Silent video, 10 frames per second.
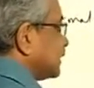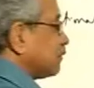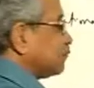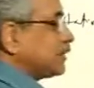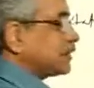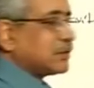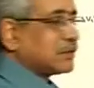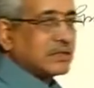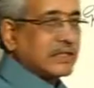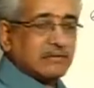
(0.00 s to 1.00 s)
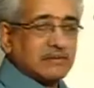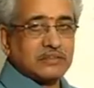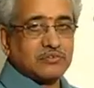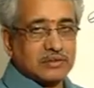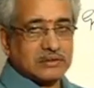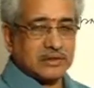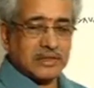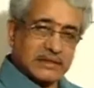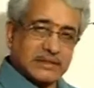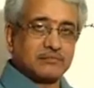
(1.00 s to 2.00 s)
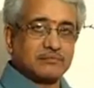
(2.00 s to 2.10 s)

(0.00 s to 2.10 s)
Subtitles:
subjected to the gravitational force of the earth,